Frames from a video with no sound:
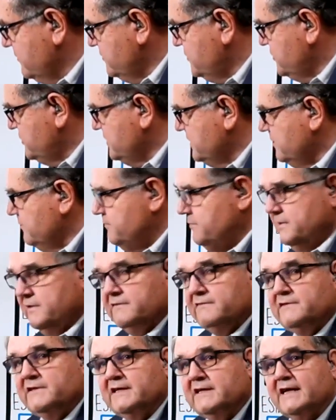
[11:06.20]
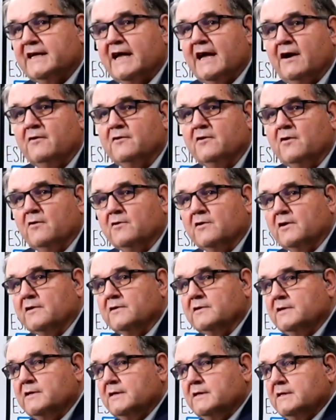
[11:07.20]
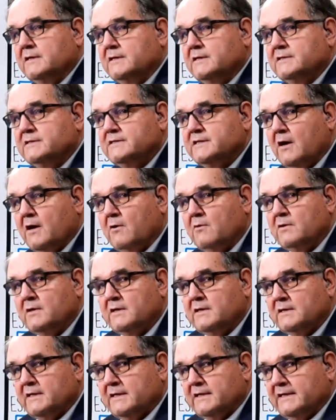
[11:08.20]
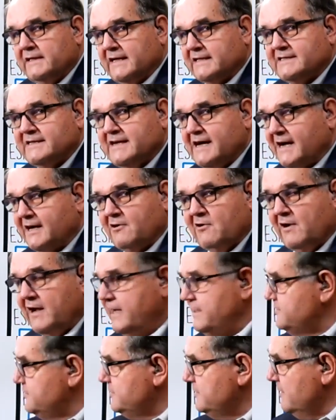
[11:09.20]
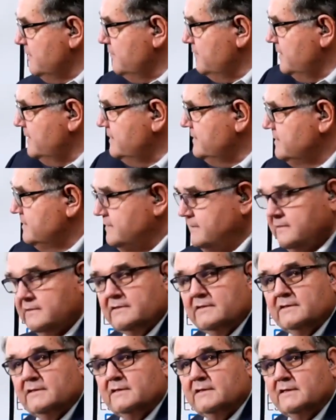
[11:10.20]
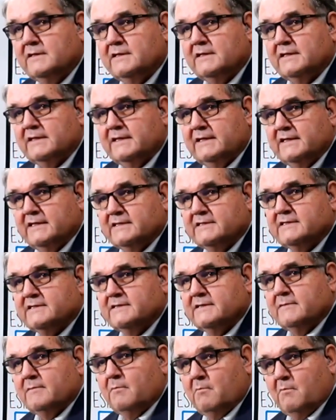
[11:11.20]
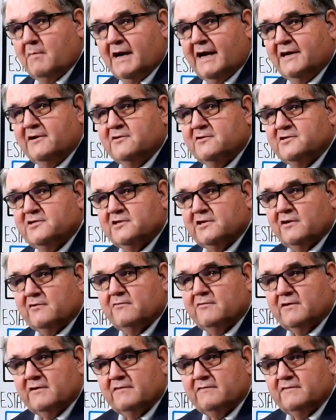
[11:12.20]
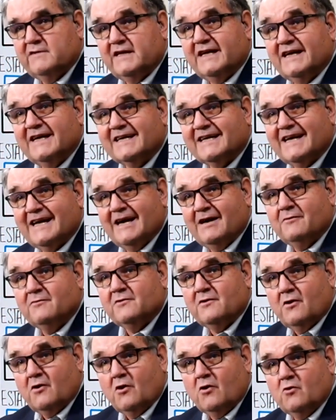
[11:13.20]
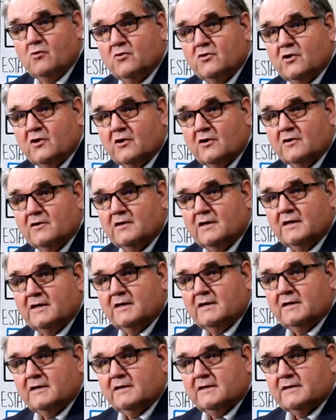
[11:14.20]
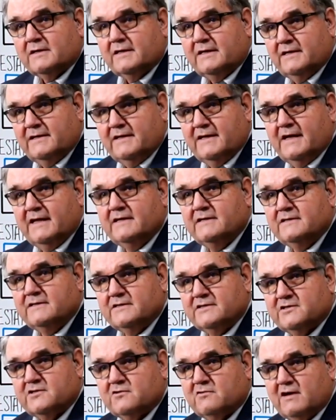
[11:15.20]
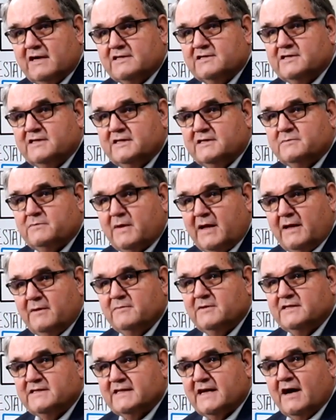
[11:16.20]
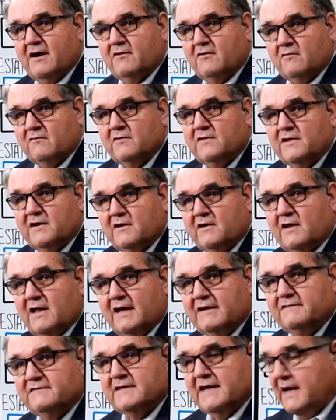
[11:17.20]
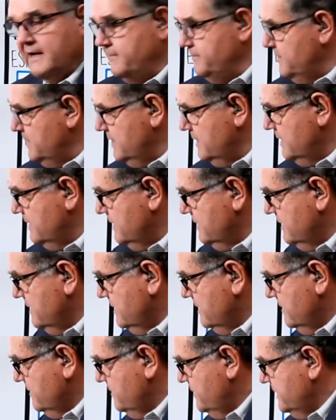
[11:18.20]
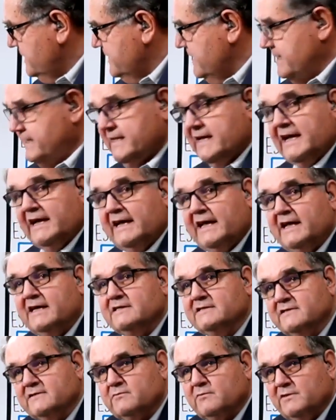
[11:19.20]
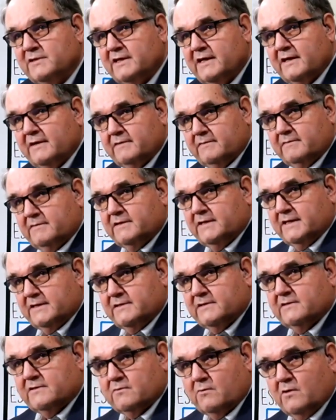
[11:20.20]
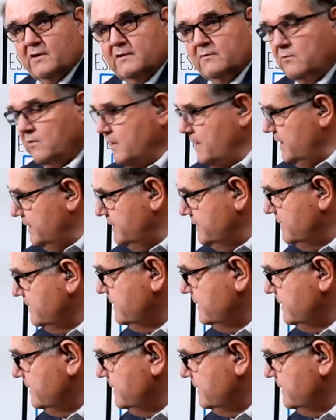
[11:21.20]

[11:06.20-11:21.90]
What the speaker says: children of the account owner. So, and that's not grandchildren, it's minor children of the account owner can then stretch these payments out over their lifetime. But then that ends when they get to 21